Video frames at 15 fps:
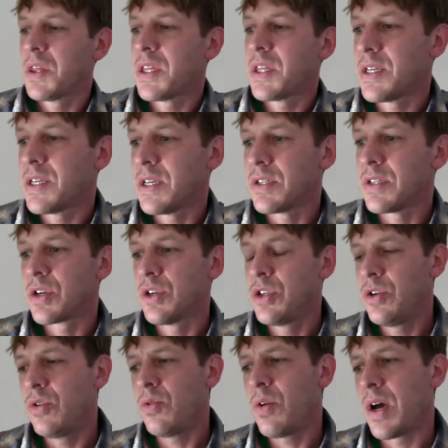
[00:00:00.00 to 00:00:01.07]
what this is.
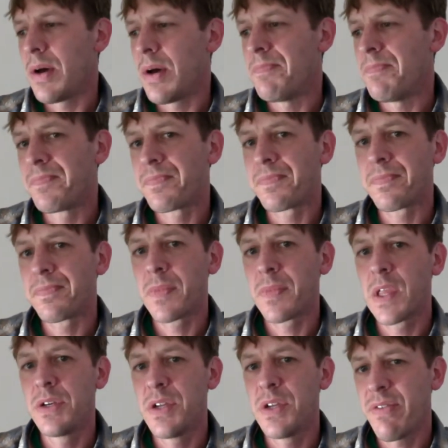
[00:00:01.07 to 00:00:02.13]
Could you, do
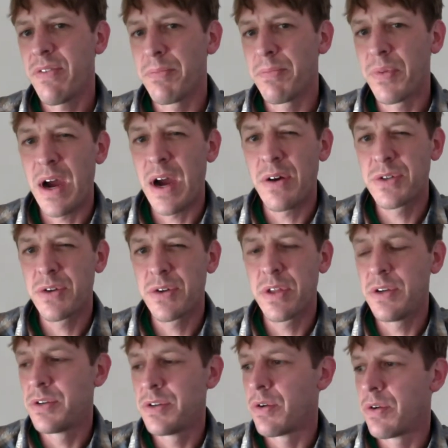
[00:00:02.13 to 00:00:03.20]
you have a browser
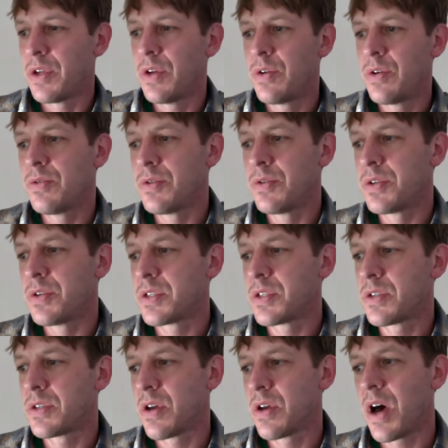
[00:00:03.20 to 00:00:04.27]
that you don't
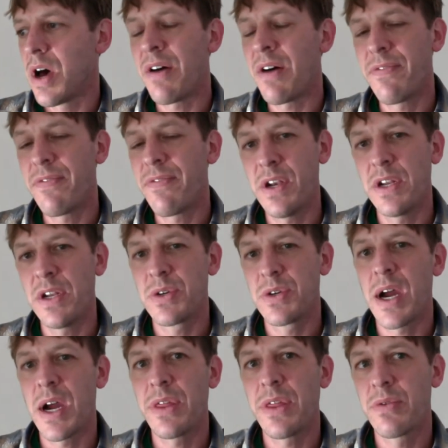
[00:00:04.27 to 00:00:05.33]
use often and try
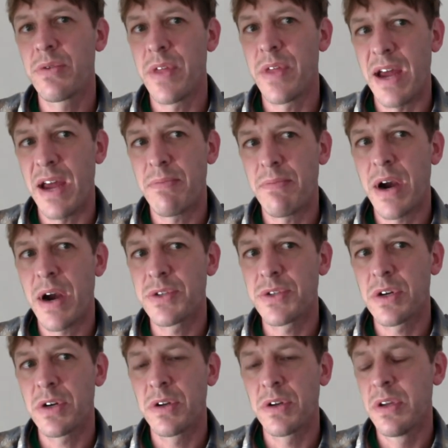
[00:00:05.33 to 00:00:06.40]
through that
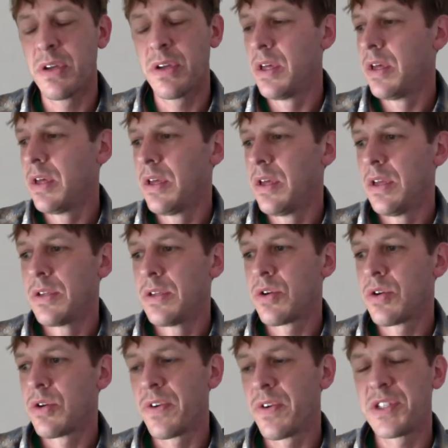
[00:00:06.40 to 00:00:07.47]
browser?
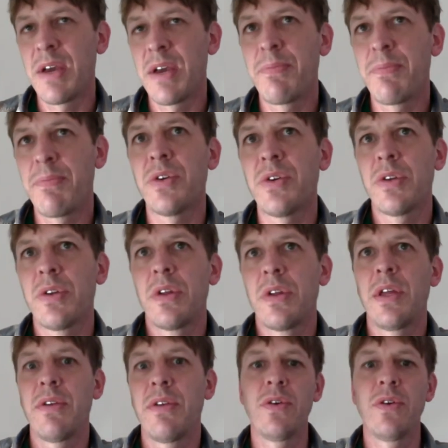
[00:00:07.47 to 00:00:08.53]
So for example,
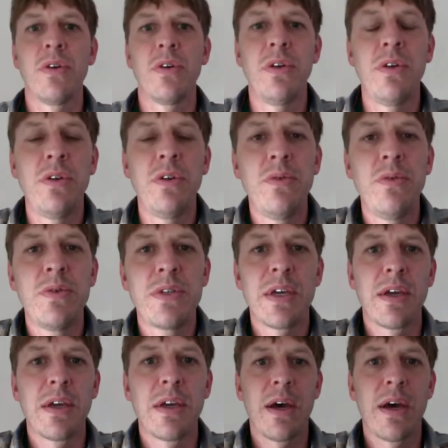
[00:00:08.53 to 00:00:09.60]
if you're
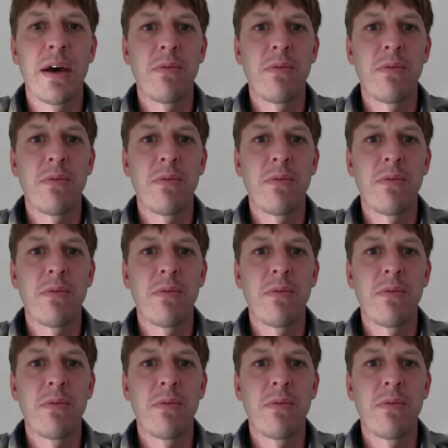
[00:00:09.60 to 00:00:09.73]
using